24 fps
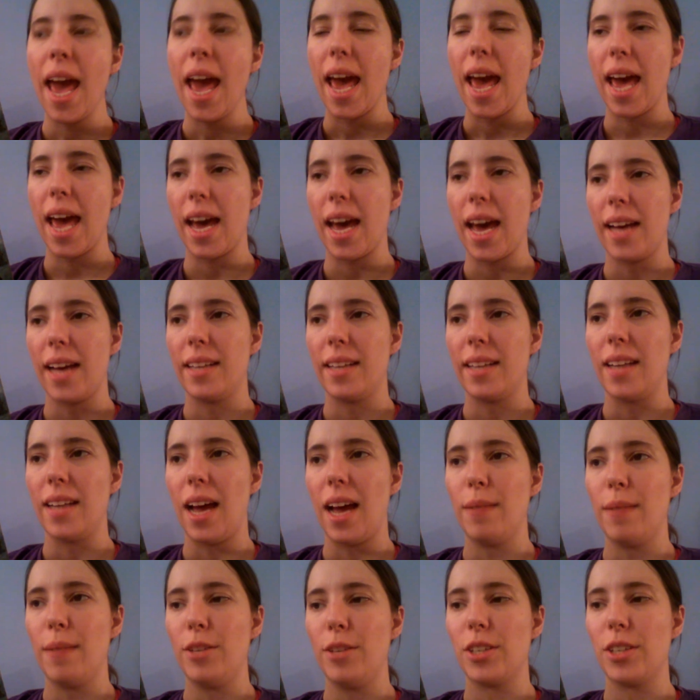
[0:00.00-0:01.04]
And
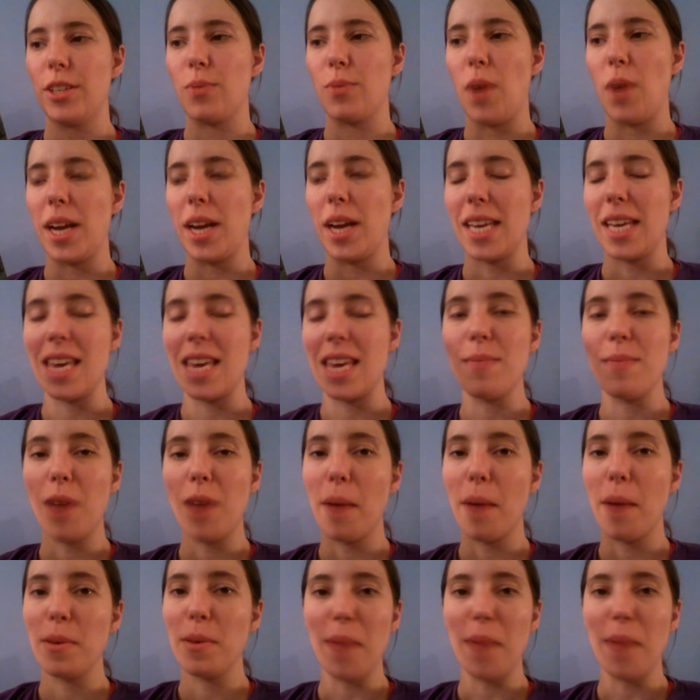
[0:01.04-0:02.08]
I just want to keep
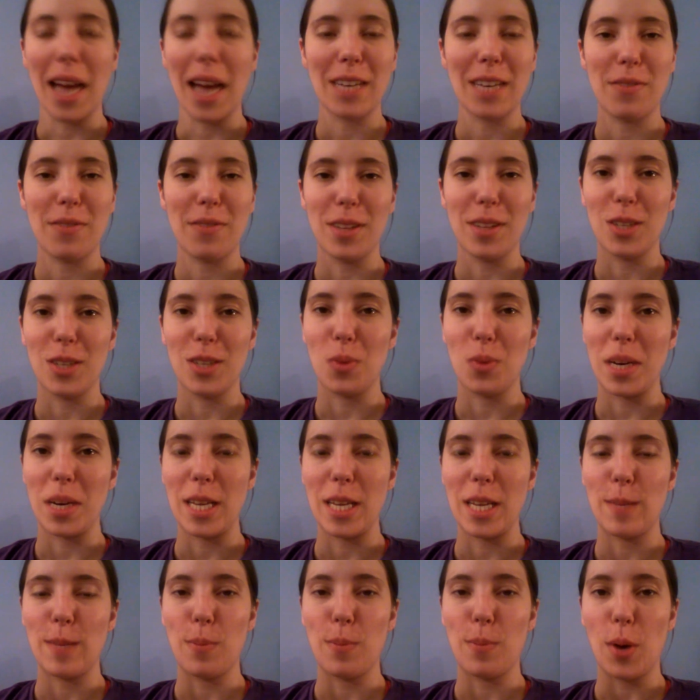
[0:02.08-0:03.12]
coming back to Phyllis
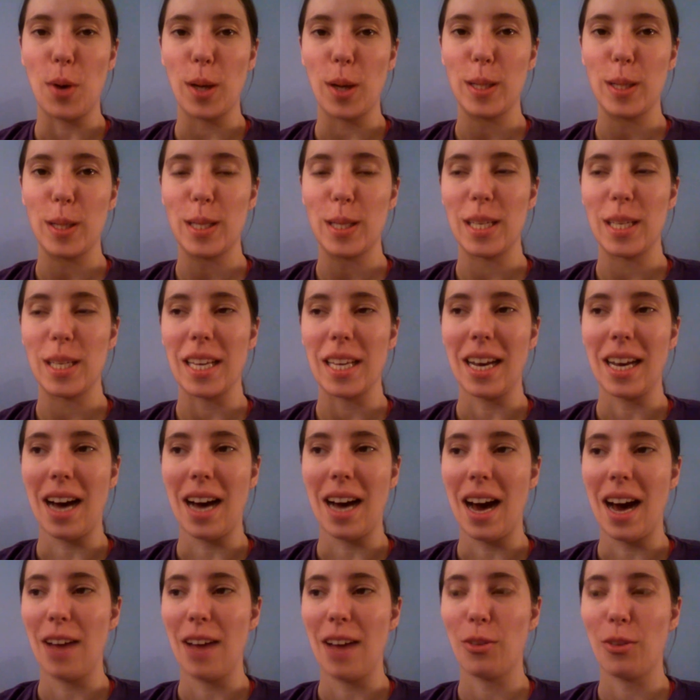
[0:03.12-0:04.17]
Whitney's books
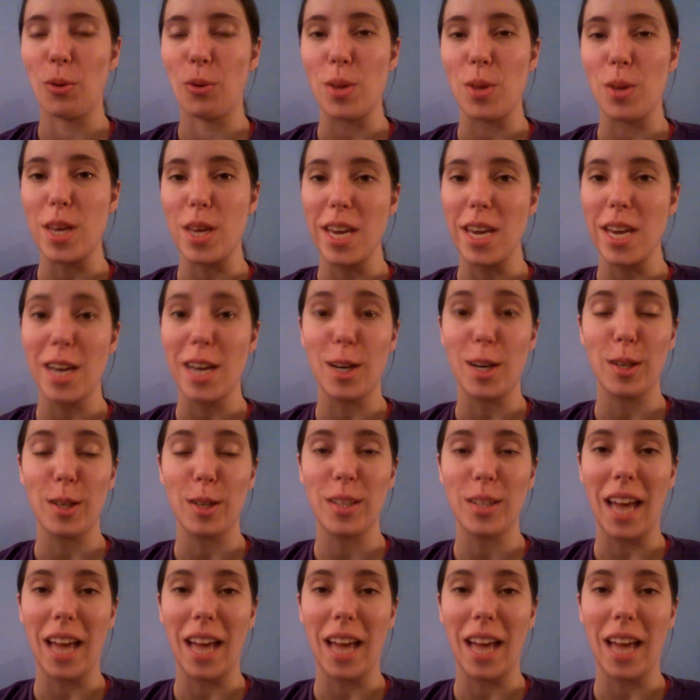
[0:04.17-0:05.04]
uh, through the years.